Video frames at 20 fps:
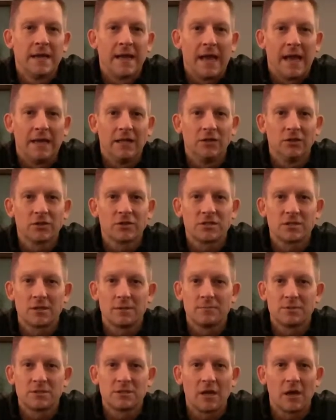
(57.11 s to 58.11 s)
And he looks at
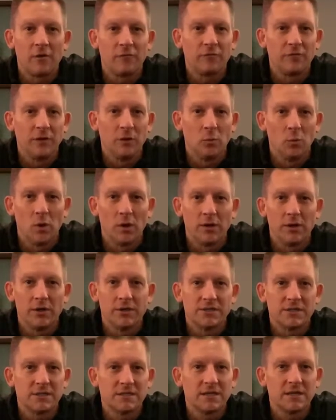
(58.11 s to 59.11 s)
himself and he
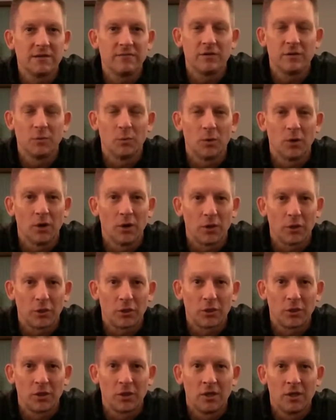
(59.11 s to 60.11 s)
wonders, is it even worth